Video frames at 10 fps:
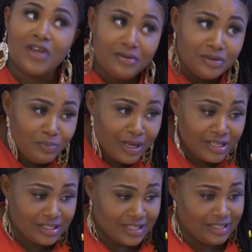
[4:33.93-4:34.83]
very
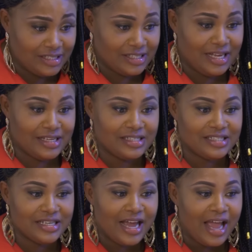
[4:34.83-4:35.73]
patient
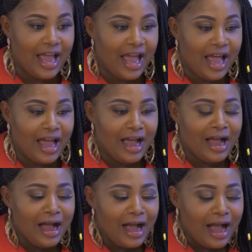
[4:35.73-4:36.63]
and
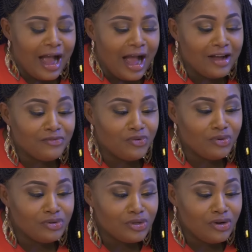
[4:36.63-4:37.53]
I have
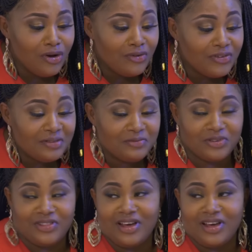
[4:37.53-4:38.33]
grown to love him for